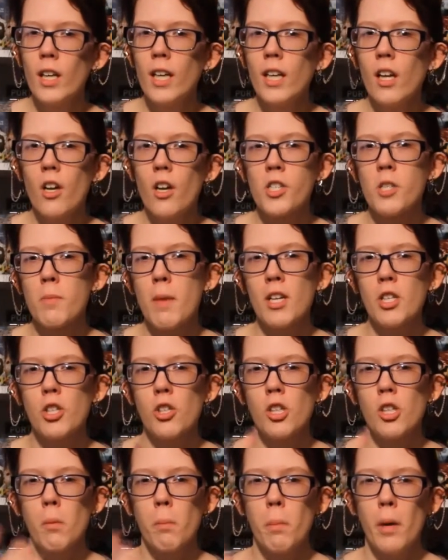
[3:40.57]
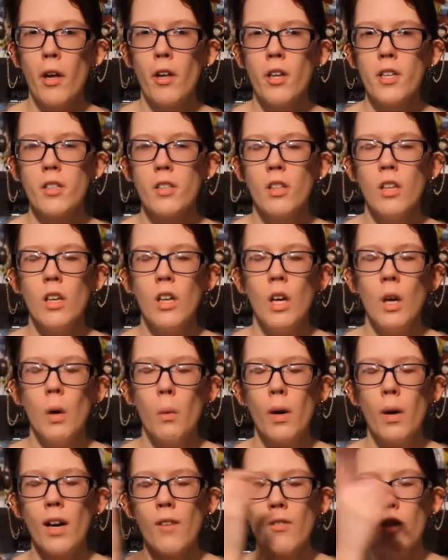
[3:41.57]
And also make sure the bell,
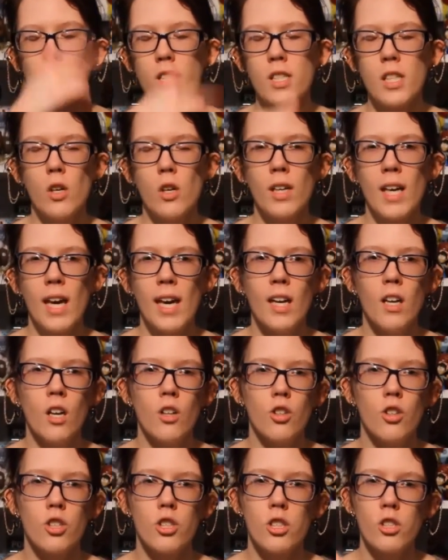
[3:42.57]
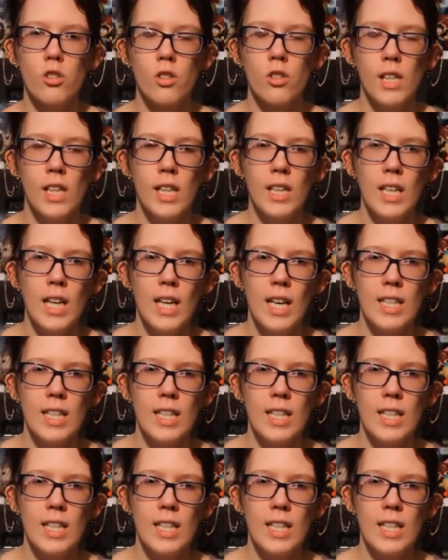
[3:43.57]
wherever it's located on your screen,